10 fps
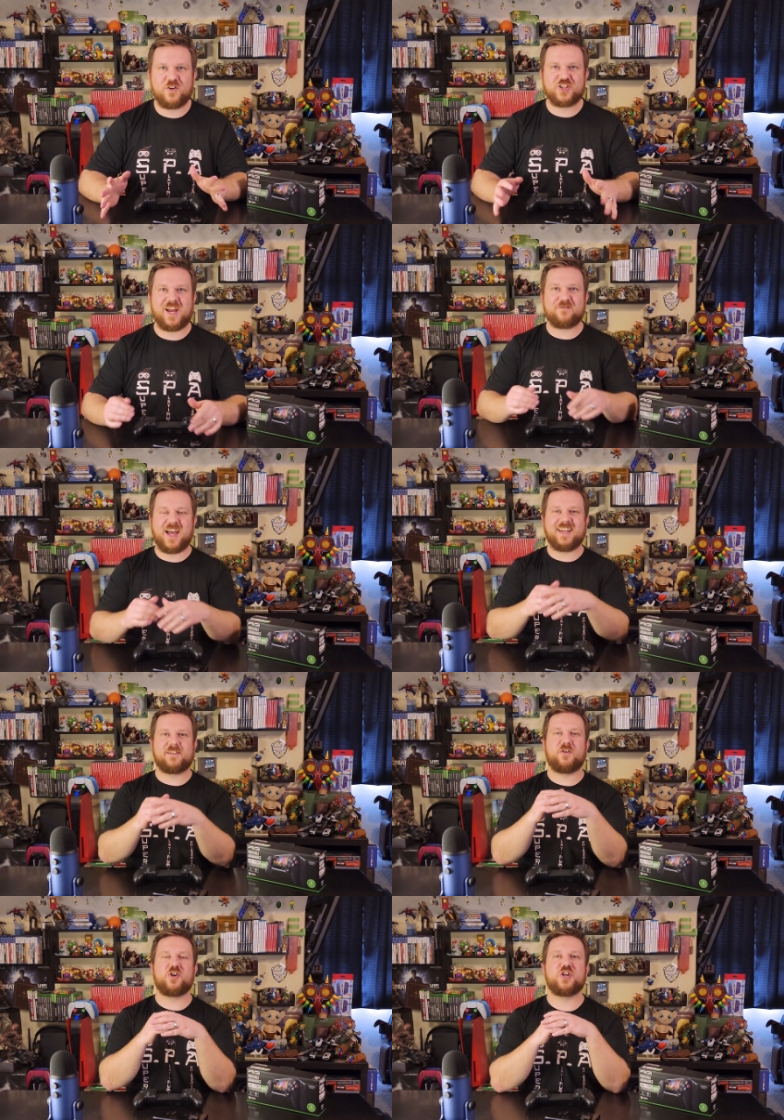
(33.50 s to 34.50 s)
First off,
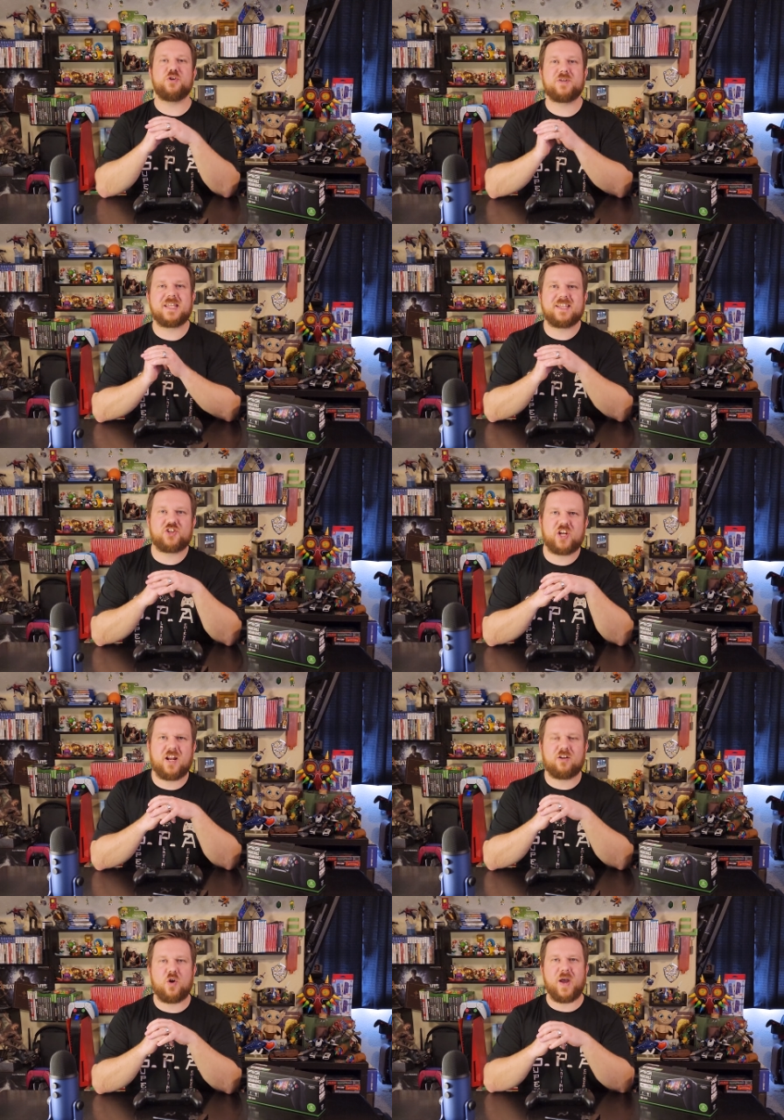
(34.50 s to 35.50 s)
guys, if you're new to this
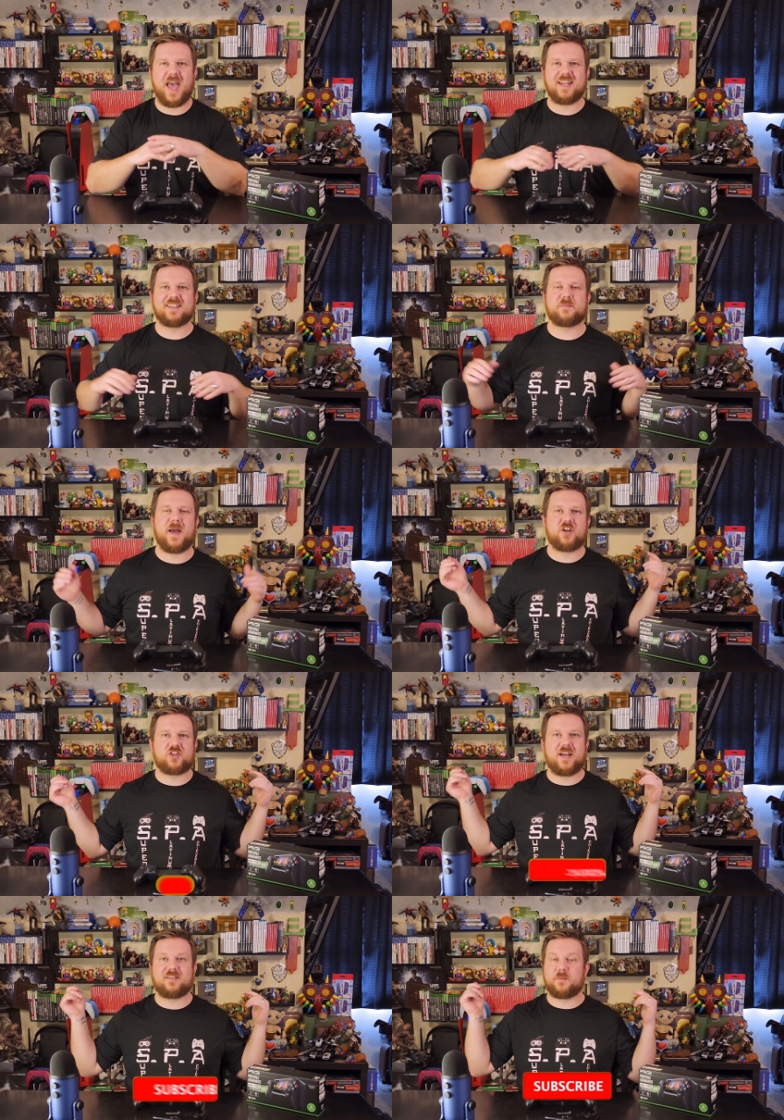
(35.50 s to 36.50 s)
channel, go ahead and
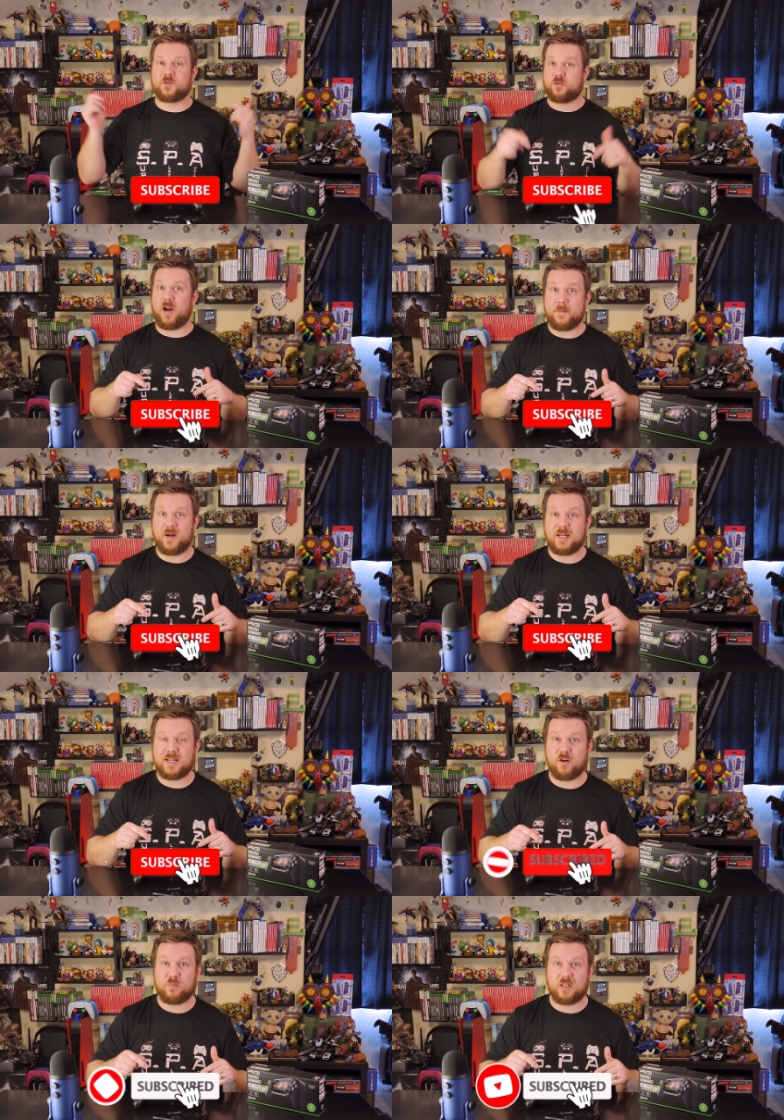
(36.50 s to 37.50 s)
smash that subscribe button
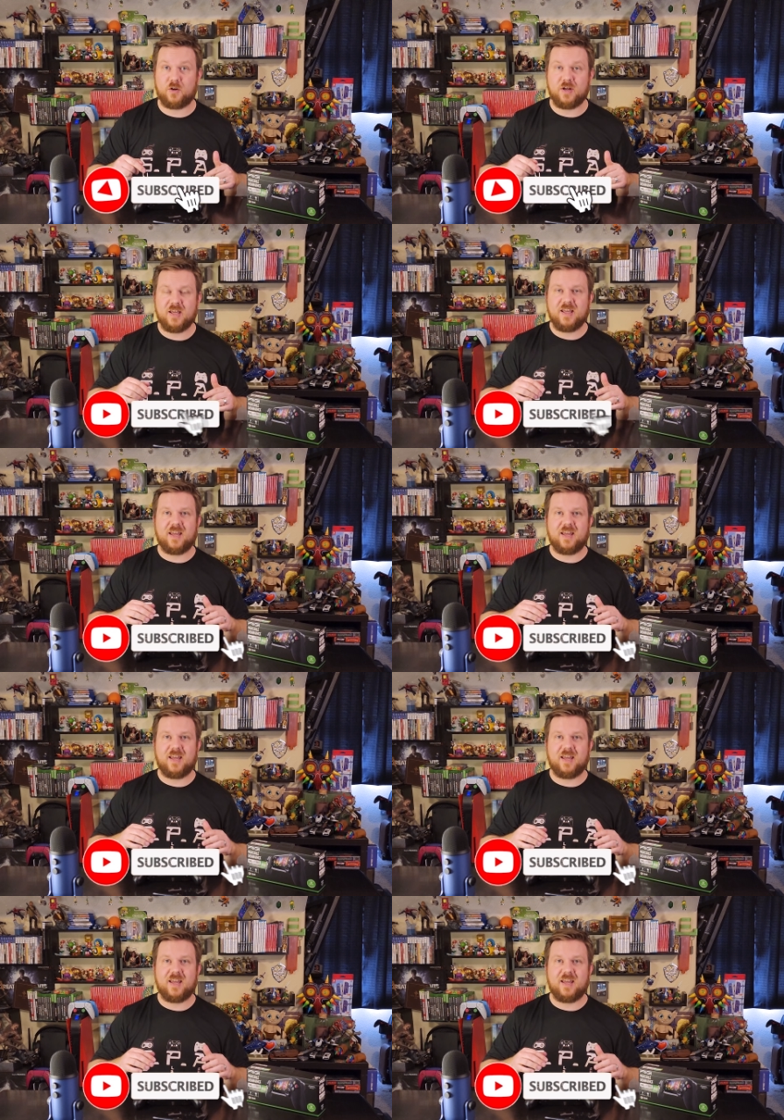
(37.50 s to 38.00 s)
down below.